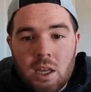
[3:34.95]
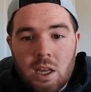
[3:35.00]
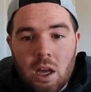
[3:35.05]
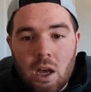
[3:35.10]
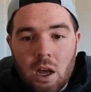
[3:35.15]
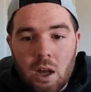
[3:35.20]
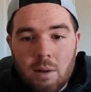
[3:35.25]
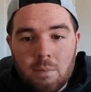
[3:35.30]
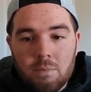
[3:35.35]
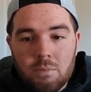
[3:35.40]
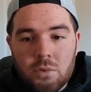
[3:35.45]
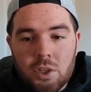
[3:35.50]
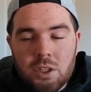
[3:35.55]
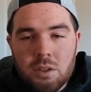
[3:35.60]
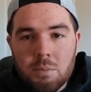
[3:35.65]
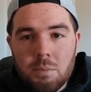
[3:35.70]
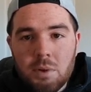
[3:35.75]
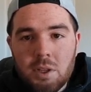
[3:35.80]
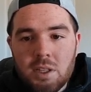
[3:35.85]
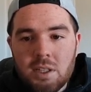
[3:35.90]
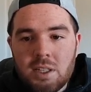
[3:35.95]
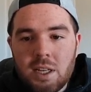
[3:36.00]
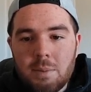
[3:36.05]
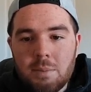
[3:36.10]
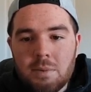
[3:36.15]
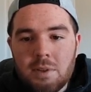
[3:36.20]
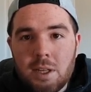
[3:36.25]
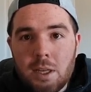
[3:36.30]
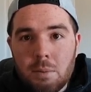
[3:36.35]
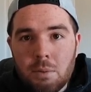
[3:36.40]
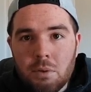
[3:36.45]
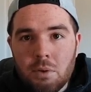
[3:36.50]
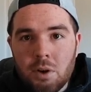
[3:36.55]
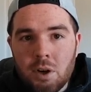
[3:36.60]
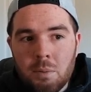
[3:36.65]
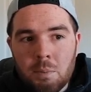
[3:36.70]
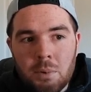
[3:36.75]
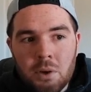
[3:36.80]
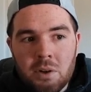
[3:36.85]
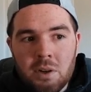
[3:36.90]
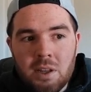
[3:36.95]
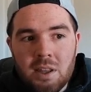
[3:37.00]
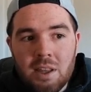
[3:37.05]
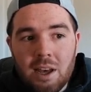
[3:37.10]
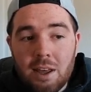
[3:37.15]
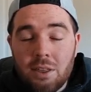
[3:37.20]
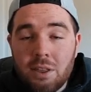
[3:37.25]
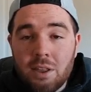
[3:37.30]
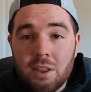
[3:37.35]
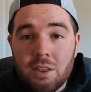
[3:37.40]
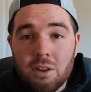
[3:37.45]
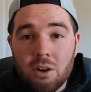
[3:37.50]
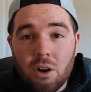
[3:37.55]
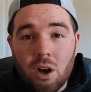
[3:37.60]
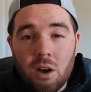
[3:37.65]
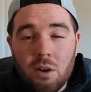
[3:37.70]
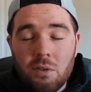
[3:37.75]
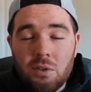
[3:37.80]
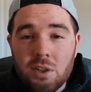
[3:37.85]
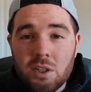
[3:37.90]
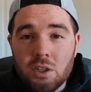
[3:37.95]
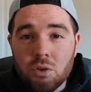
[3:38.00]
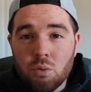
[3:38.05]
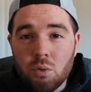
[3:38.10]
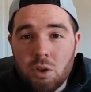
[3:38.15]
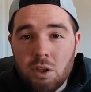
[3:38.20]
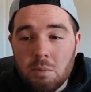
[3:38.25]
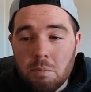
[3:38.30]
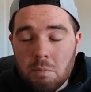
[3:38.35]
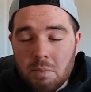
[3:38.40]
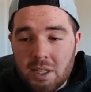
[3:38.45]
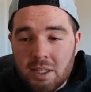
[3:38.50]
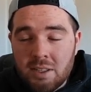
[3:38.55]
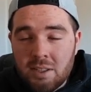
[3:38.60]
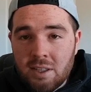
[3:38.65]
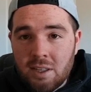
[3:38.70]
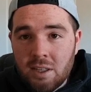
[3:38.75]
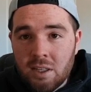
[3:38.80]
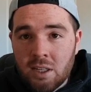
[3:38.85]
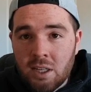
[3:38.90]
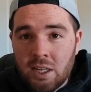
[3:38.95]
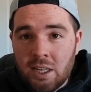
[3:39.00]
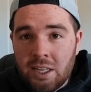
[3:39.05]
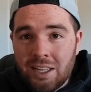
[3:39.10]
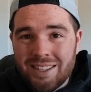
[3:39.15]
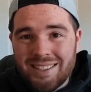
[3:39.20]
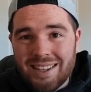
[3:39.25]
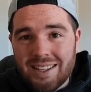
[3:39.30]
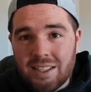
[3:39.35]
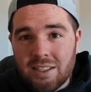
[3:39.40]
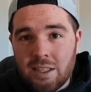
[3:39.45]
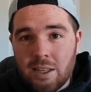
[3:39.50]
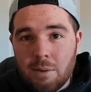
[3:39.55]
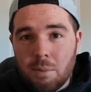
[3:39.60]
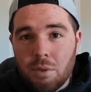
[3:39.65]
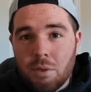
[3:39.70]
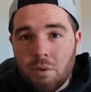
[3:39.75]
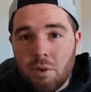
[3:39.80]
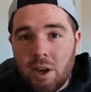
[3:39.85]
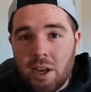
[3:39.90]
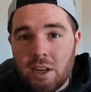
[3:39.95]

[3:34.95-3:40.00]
doesn't bring the same deep threat ability that I think their offense is really missing, is that deep threat.